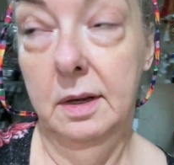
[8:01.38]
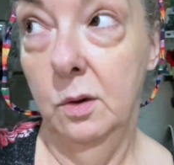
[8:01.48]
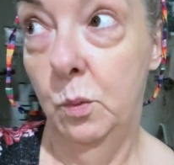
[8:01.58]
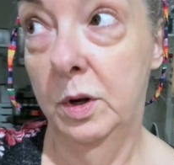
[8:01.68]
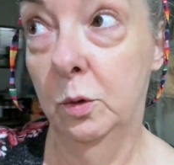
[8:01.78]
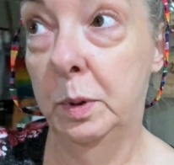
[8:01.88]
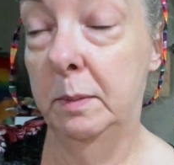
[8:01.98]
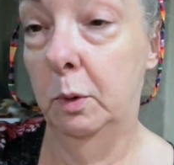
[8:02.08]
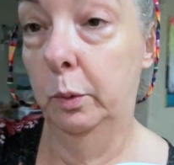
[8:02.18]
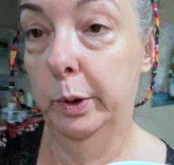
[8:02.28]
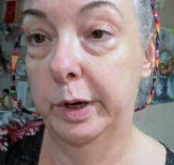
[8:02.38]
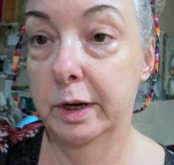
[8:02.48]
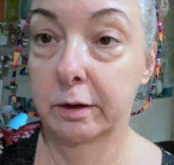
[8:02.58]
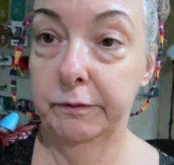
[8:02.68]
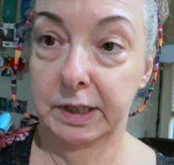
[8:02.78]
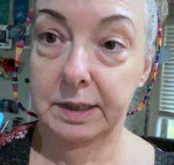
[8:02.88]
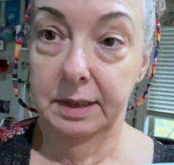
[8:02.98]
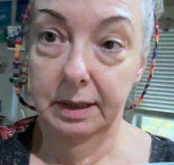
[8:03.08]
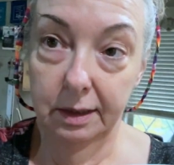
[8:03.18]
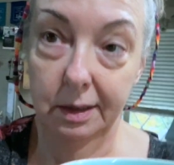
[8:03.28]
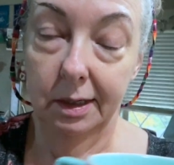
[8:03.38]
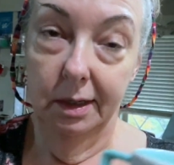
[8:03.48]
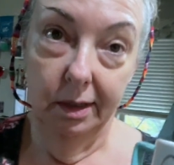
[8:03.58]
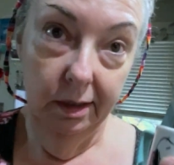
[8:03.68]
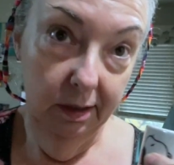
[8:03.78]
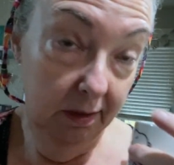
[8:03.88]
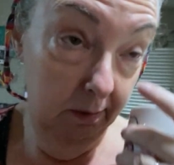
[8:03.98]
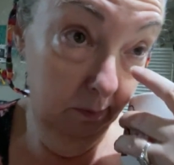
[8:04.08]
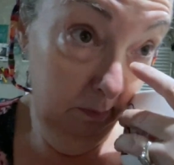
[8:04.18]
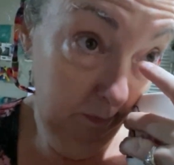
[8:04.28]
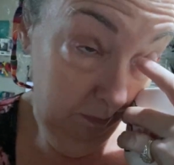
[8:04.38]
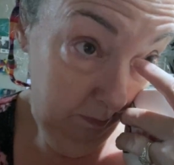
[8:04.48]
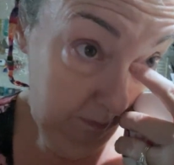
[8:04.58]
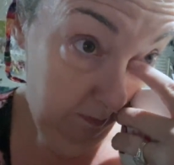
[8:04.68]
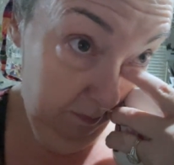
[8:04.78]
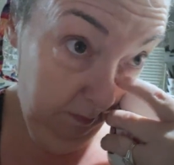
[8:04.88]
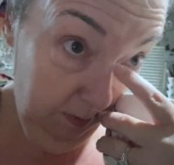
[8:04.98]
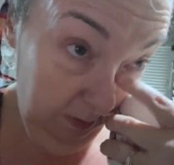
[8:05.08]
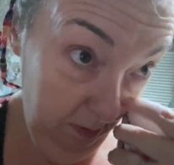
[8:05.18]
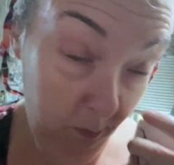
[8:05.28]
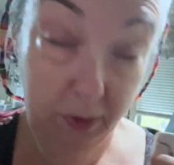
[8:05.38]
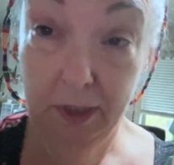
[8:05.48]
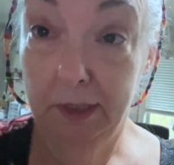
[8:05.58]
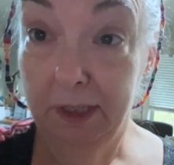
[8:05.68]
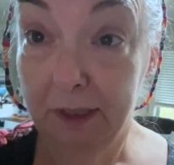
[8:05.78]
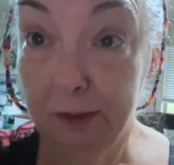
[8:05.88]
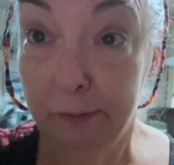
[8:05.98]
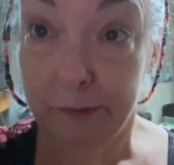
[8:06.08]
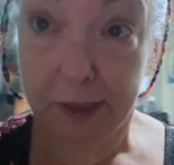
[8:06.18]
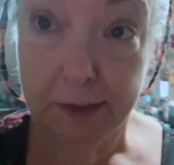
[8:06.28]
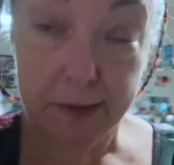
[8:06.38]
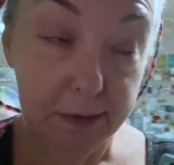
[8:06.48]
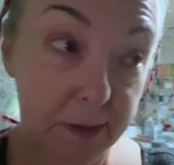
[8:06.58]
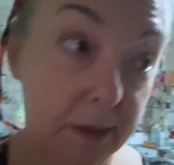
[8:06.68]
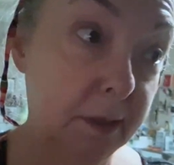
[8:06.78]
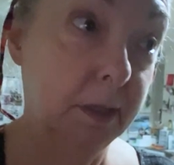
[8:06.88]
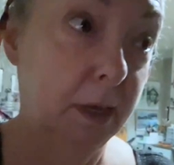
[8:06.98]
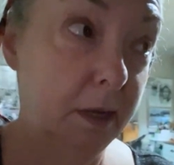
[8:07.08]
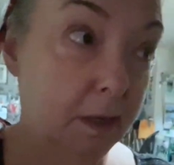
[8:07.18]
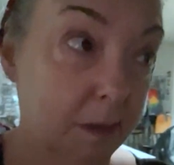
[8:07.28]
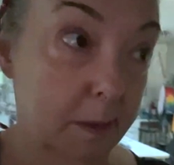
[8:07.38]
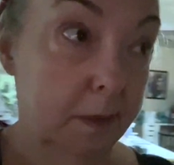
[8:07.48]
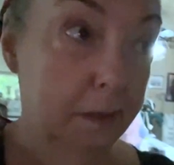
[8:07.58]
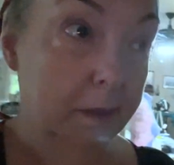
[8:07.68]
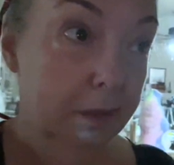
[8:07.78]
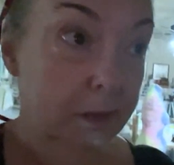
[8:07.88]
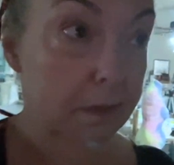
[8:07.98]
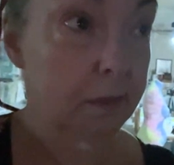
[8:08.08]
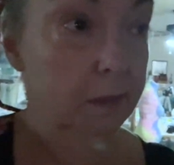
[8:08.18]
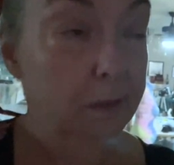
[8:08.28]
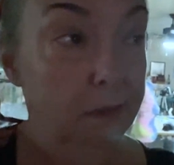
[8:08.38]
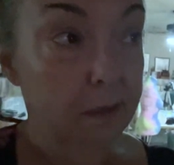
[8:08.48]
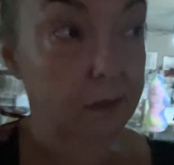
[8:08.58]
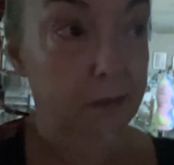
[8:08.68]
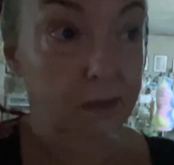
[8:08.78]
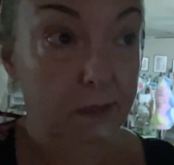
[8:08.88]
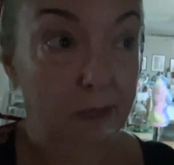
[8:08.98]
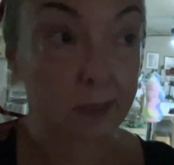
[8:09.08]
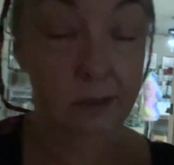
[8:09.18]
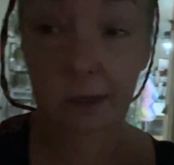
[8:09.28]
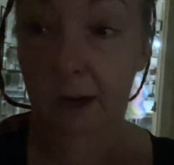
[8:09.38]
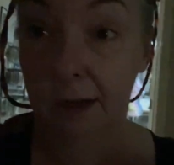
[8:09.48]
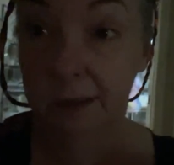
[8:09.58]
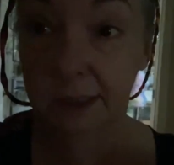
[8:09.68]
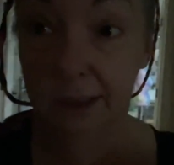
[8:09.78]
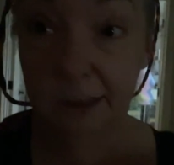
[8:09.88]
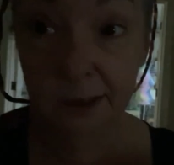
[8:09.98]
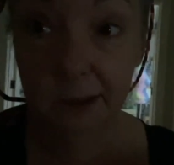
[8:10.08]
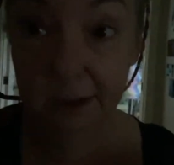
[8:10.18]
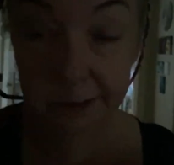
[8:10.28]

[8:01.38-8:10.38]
window people were here fixing um, what they needed to fix uh, and got done and gone